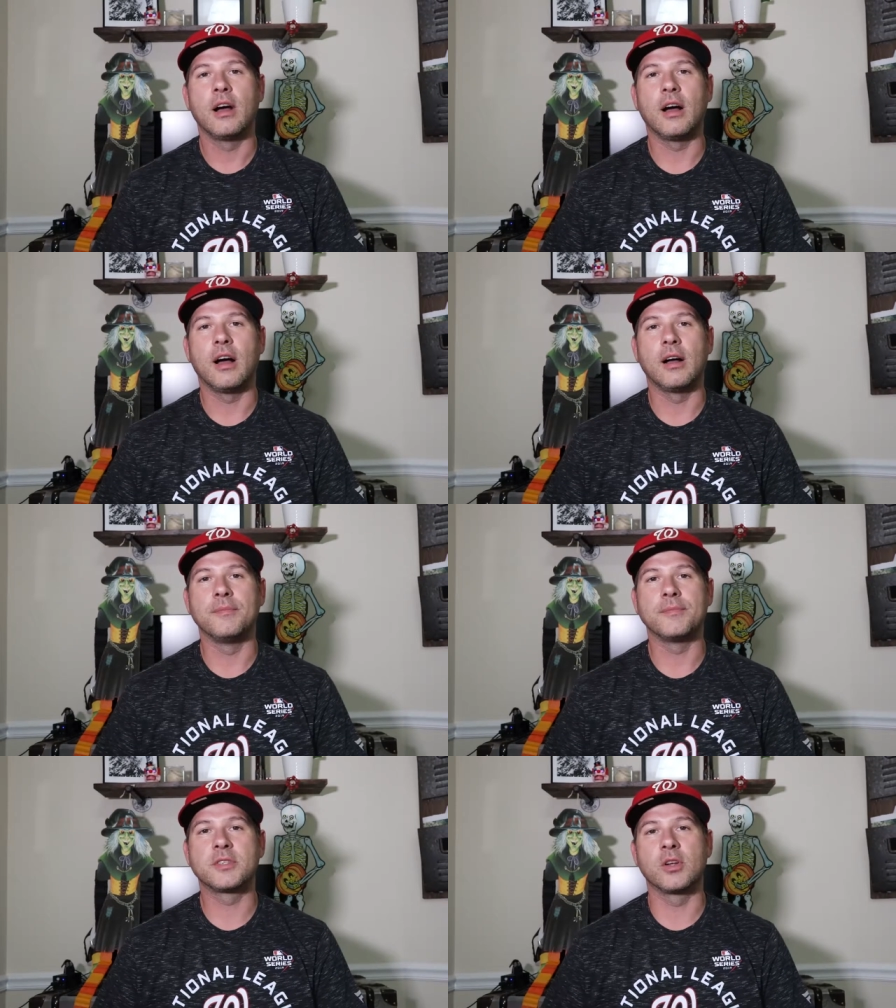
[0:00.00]

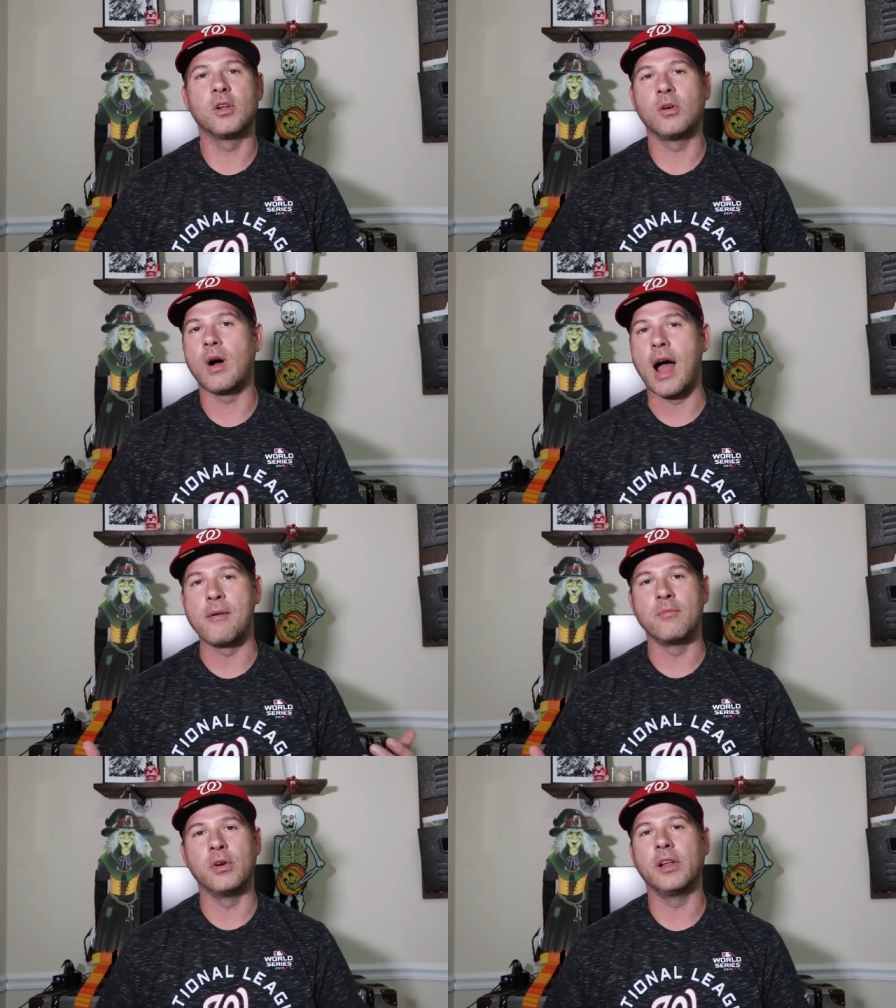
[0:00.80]
Um, so
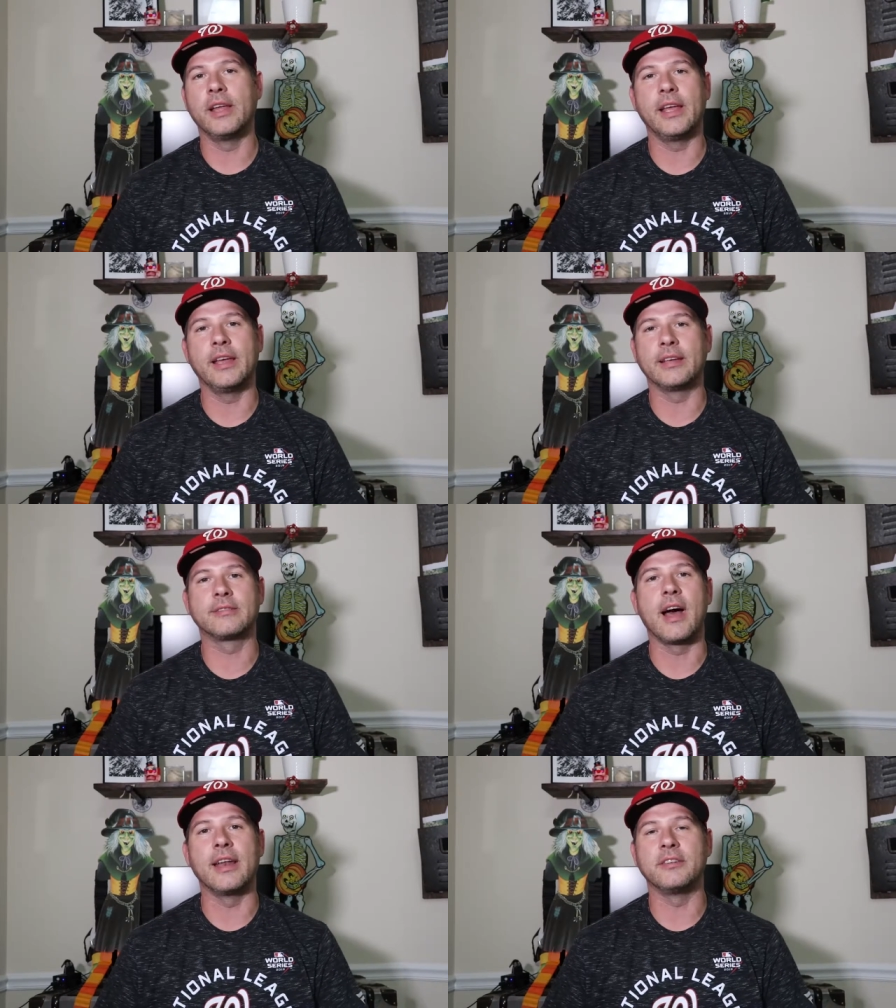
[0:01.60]
I'm really
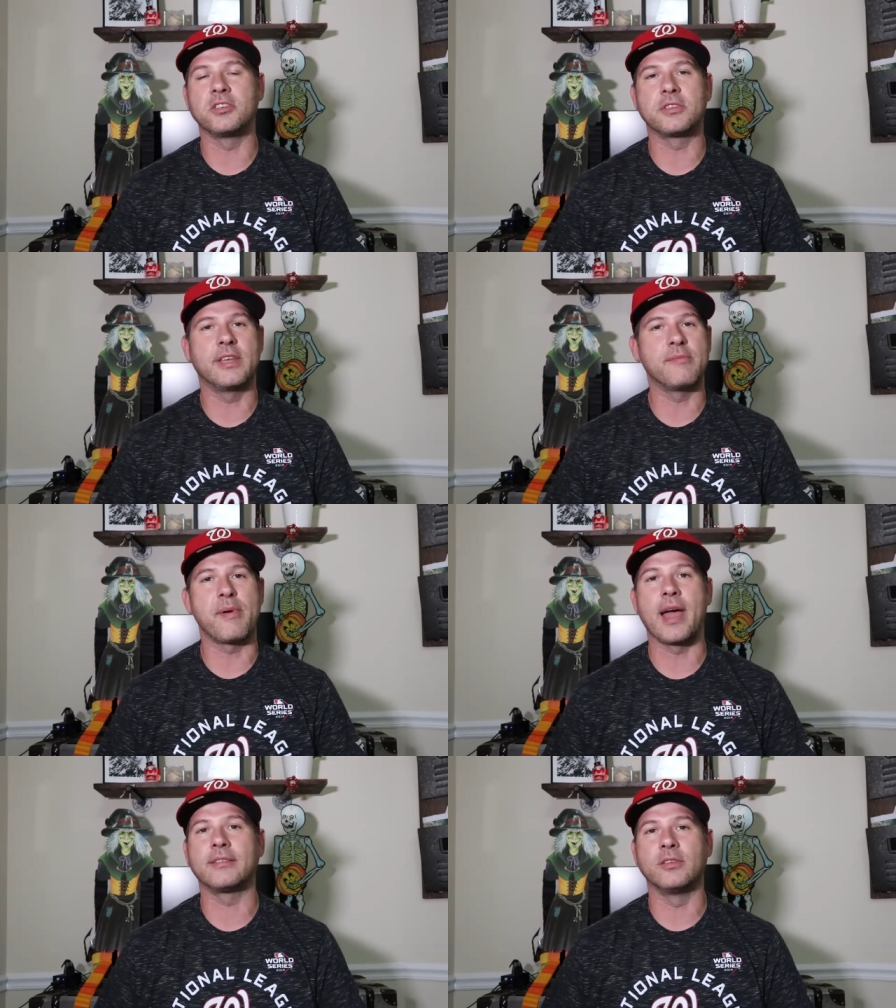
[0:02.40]
excited just to get
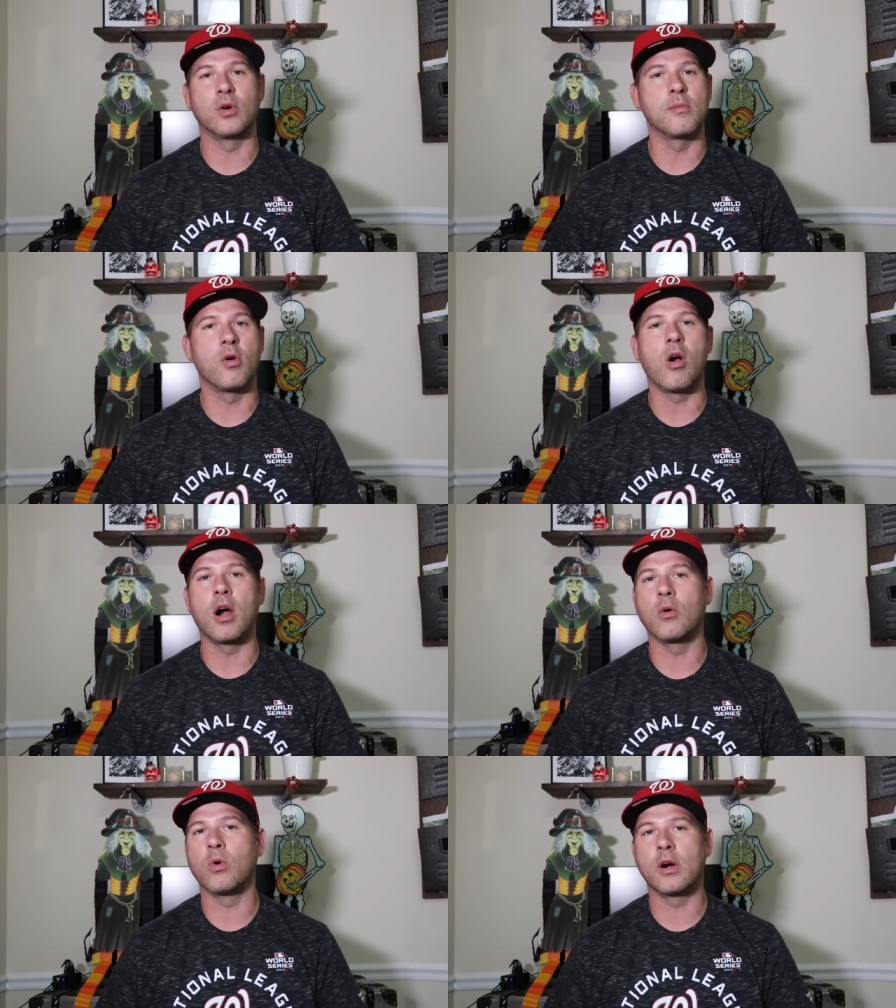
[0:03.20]
back to normal
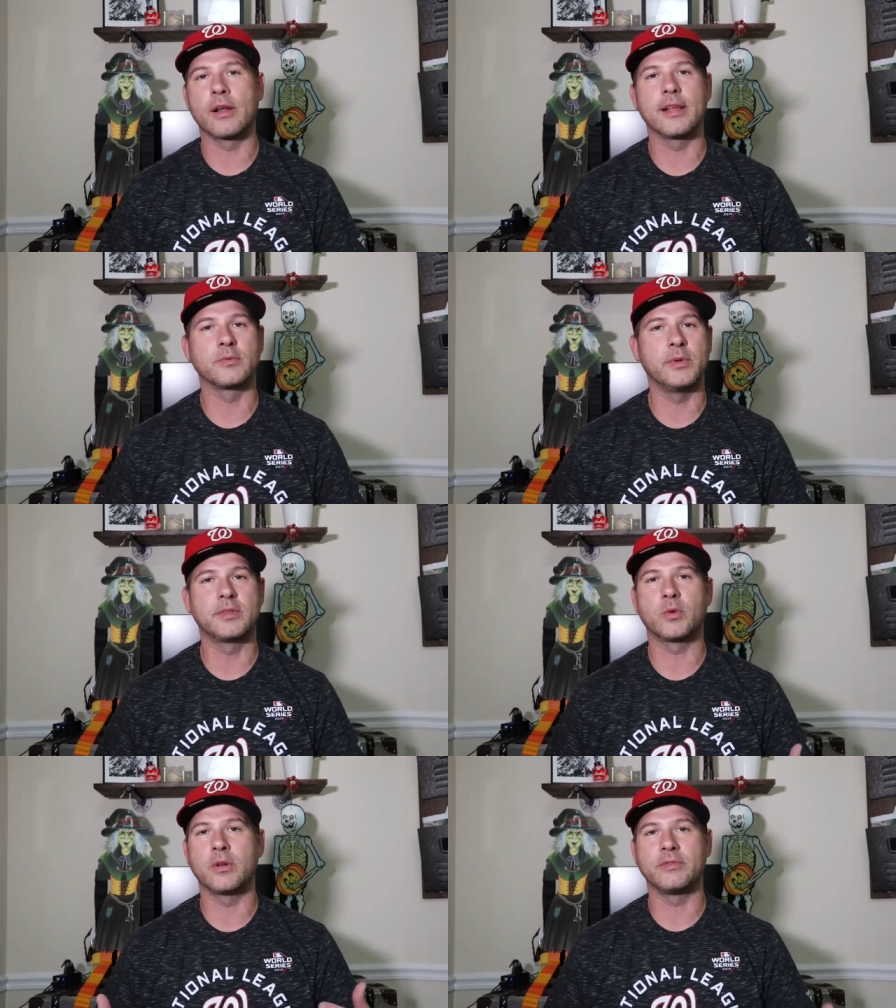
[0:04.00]
artwork as we
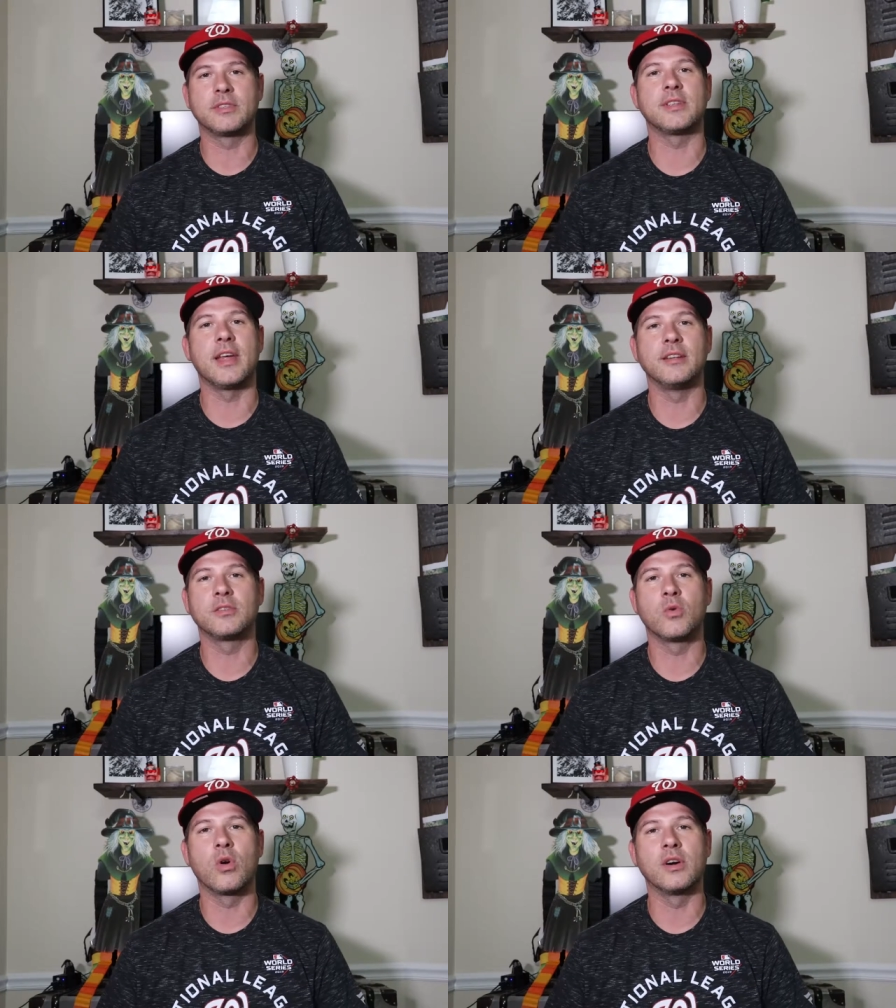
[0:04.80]
sort of
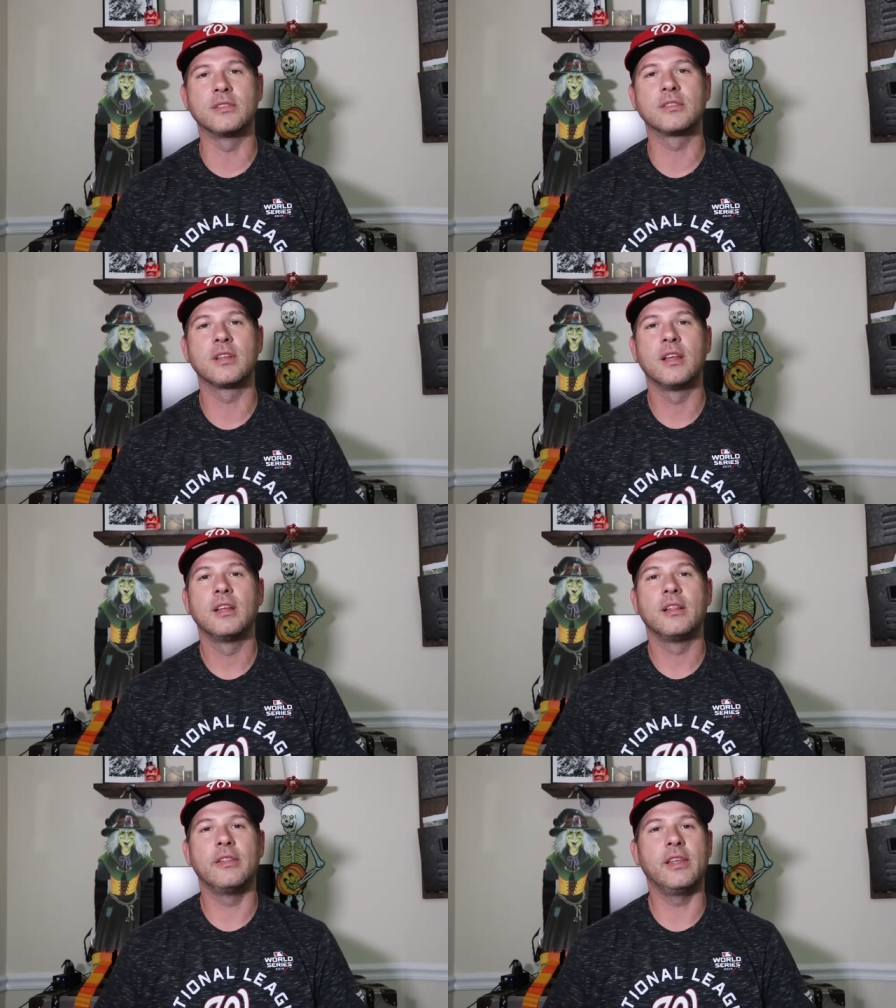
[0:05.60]
descend towards
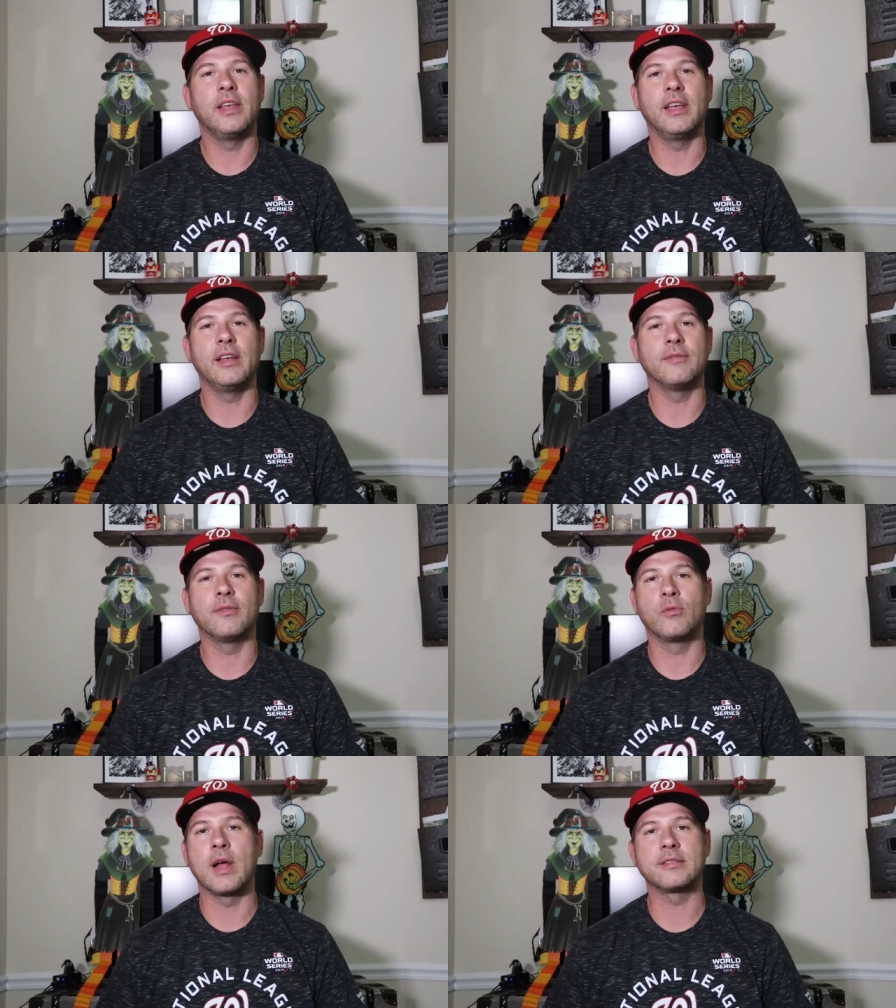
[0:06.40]

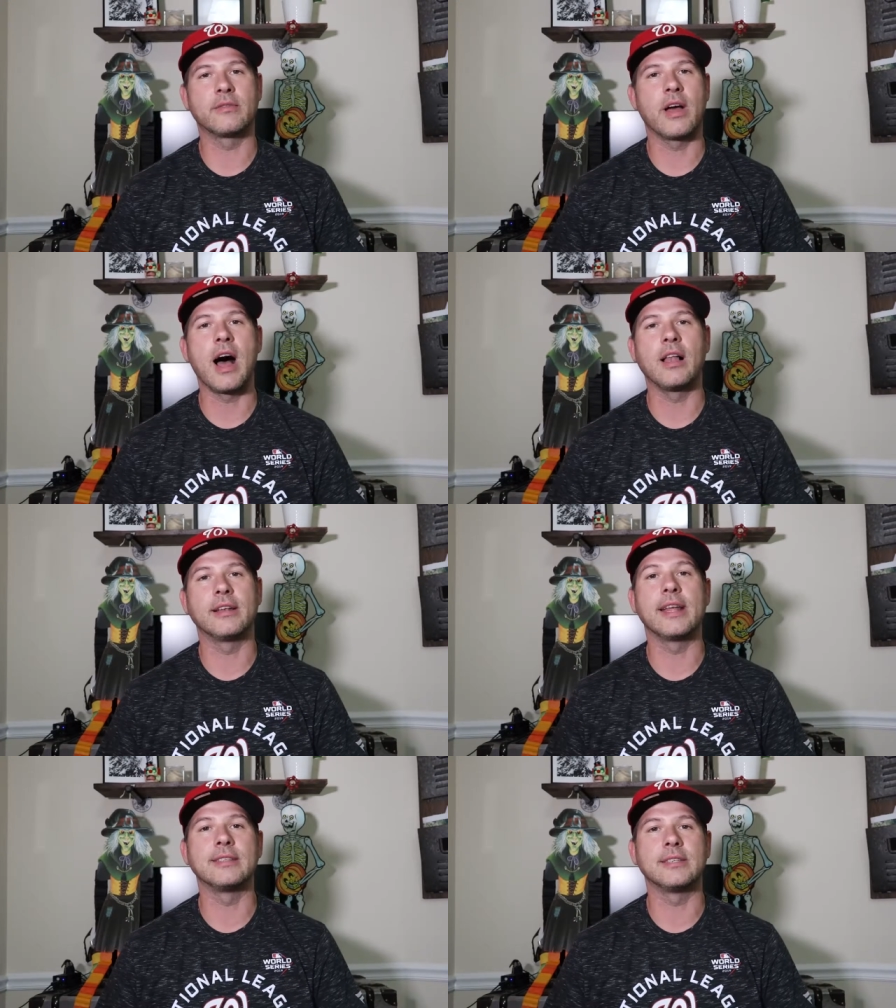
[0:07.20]
the rest of the
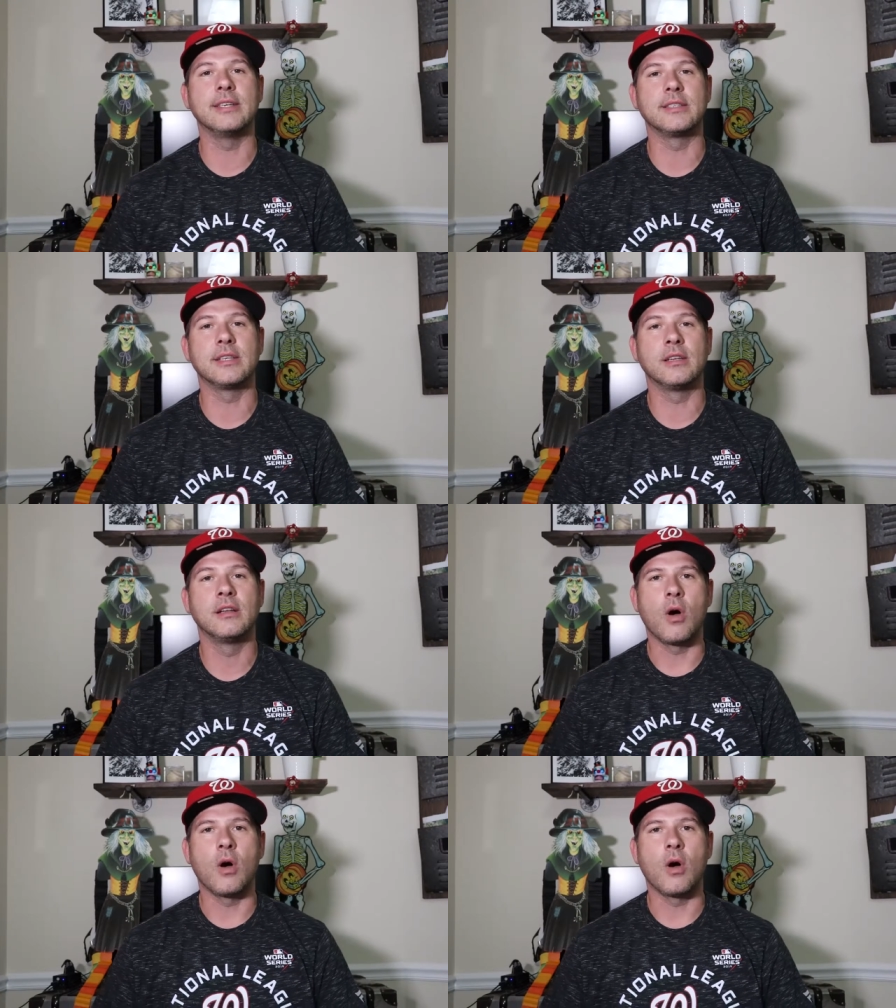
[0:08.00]
holiday season.